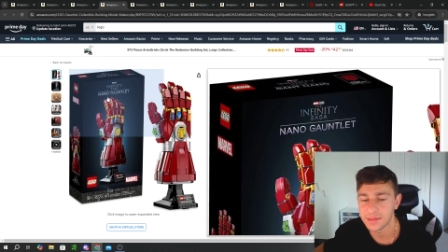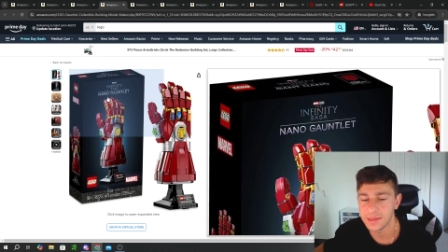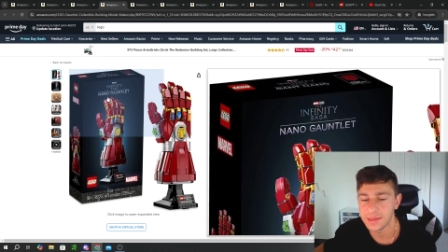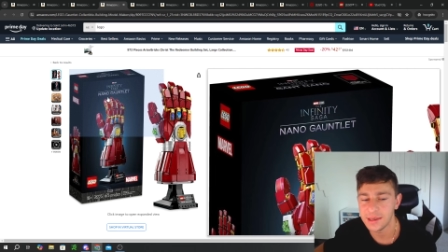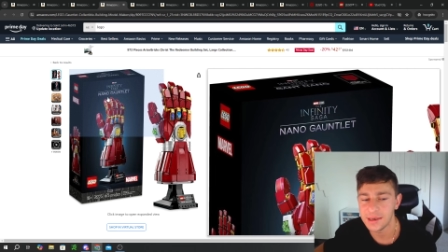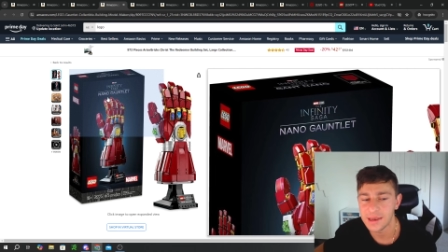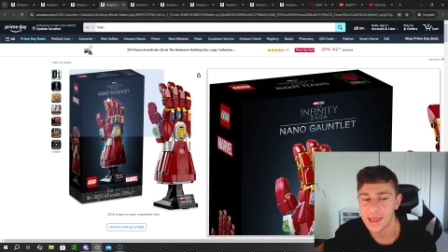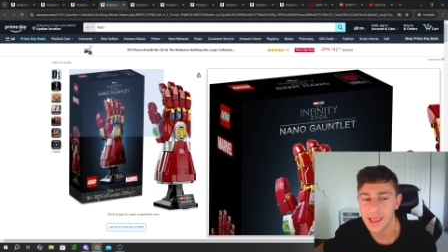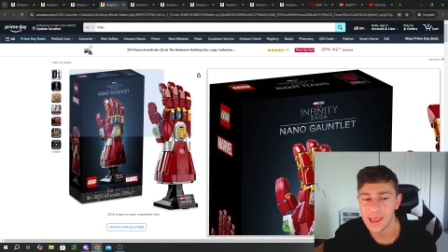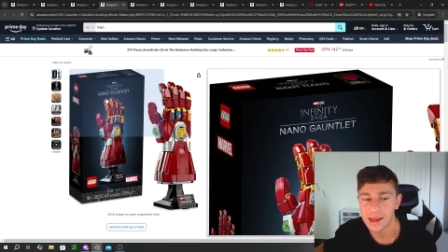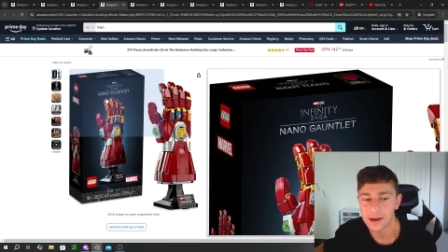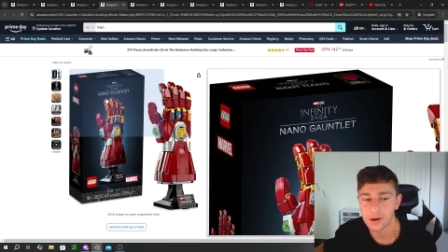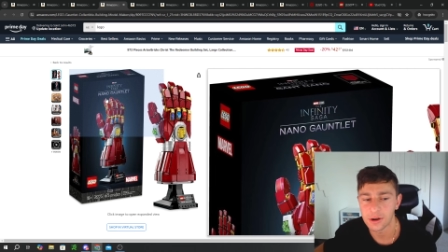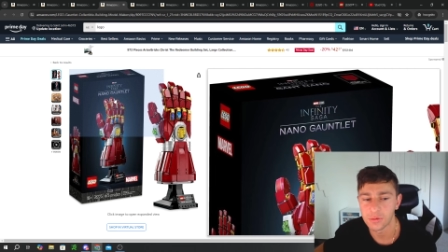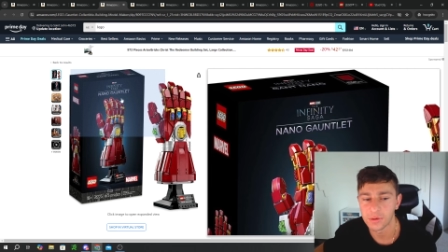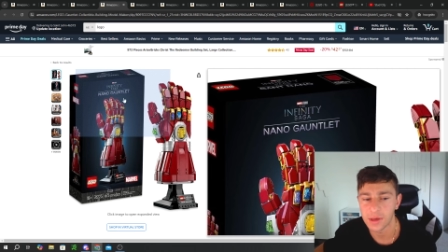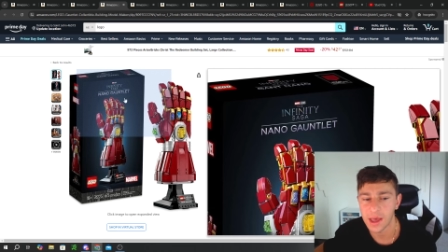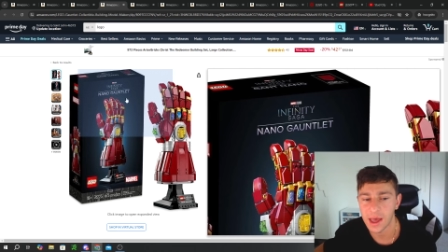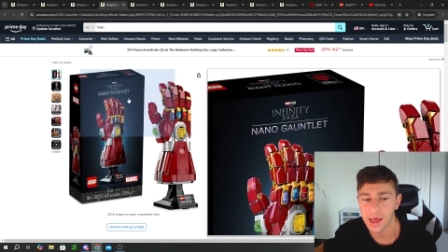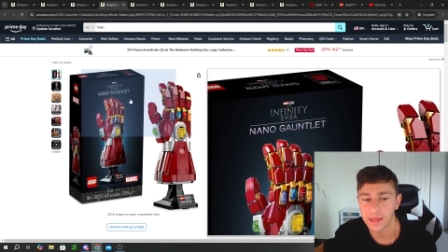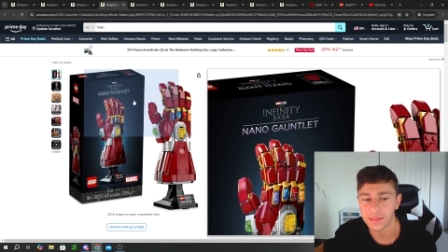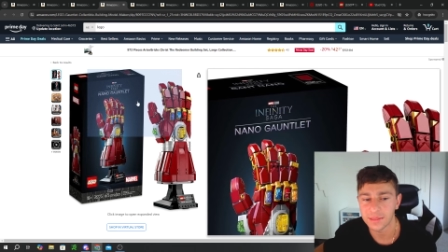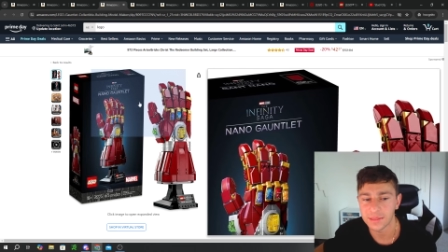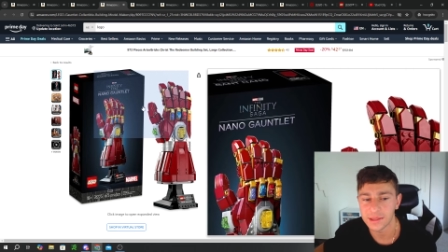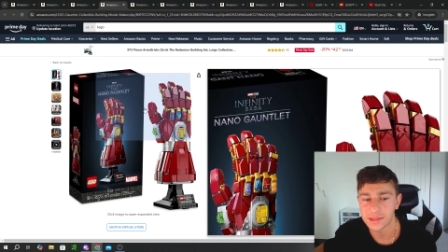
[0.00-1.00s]
the Nano
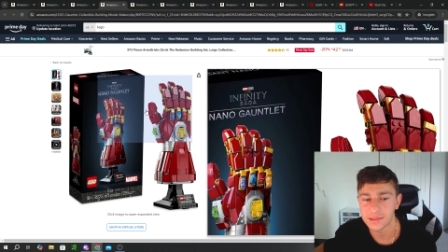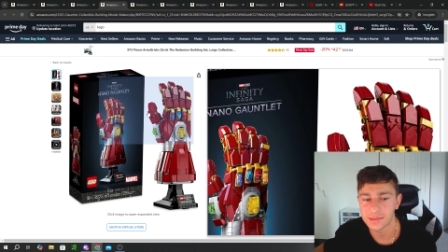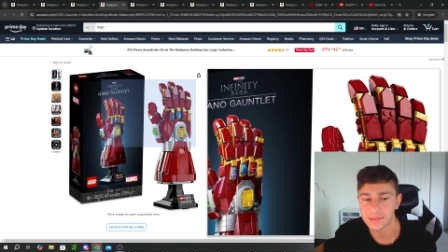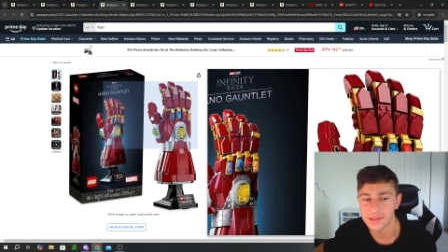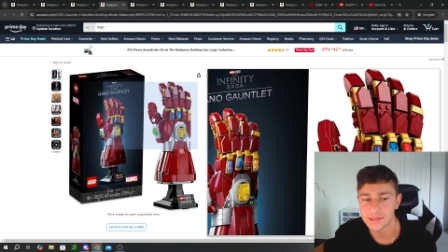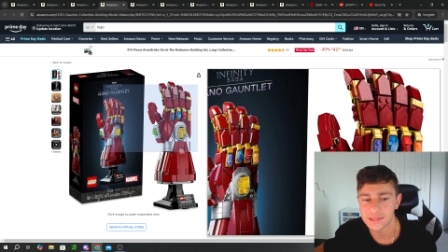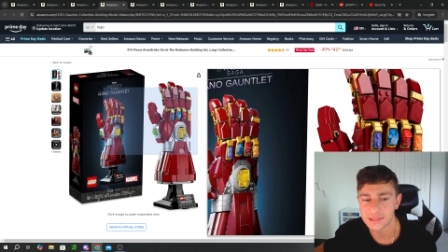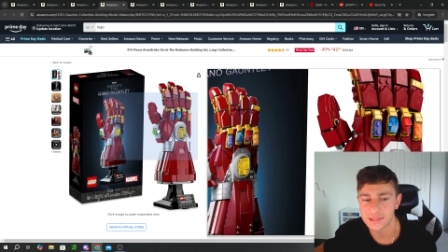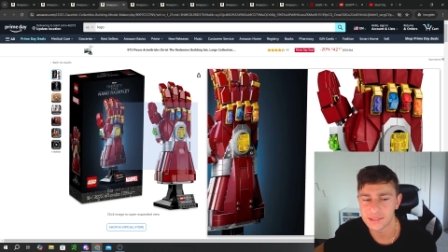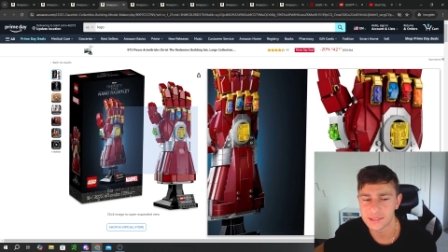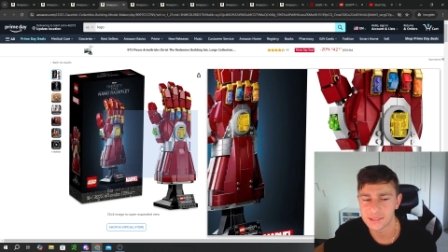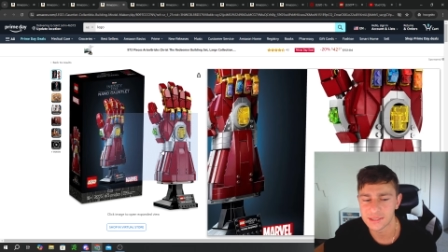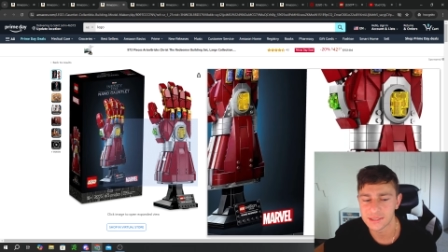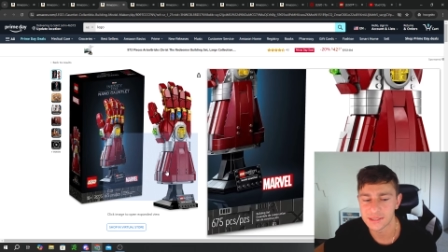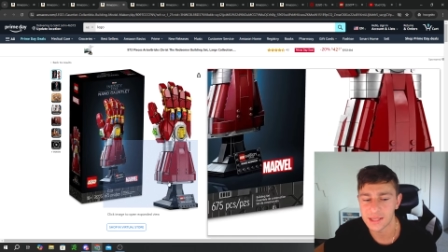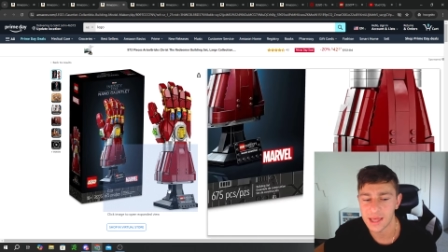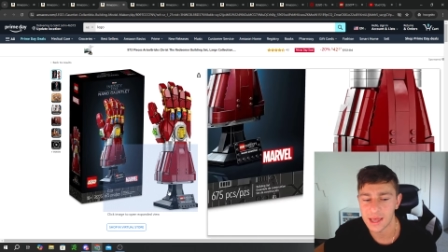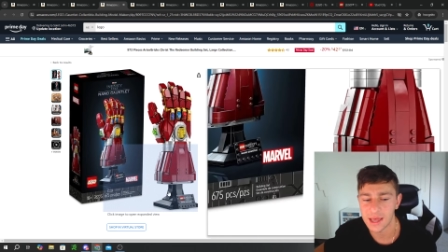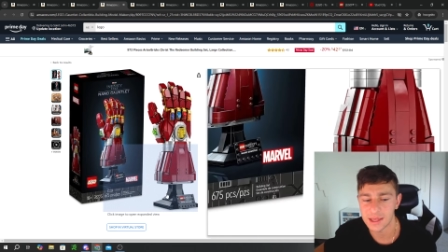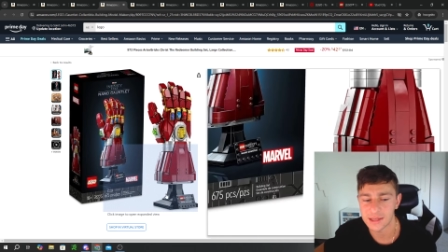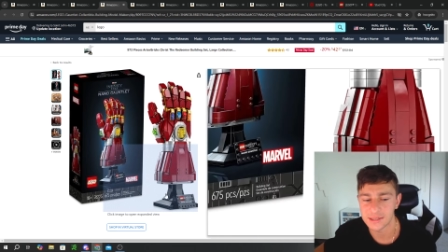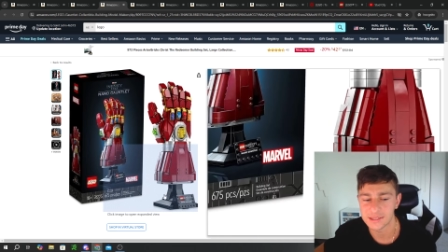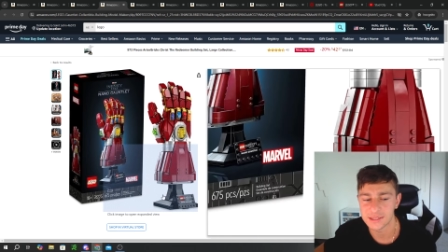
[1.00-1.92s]
Gauntlet. This is not I